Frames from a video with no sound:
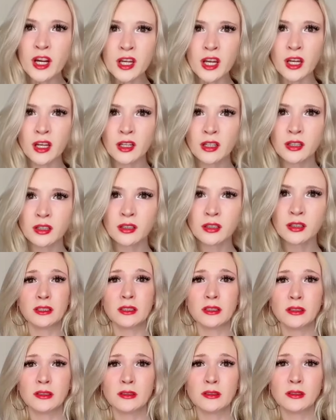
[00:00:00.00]
You're going to get-
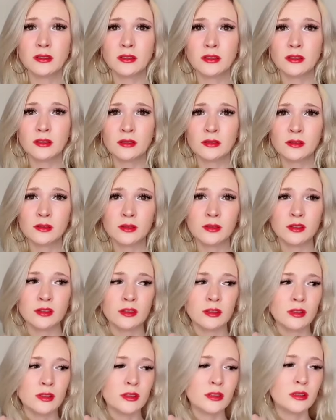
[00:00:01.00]
Brianna, what are you doing
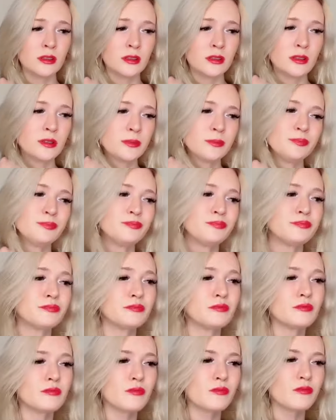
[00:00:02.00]
here? Get out of here
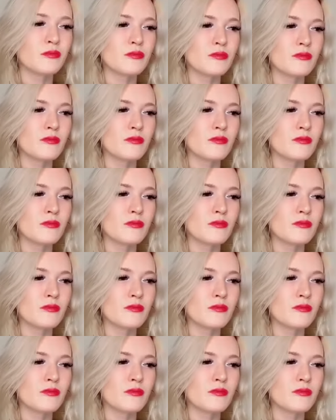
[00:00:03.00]
now!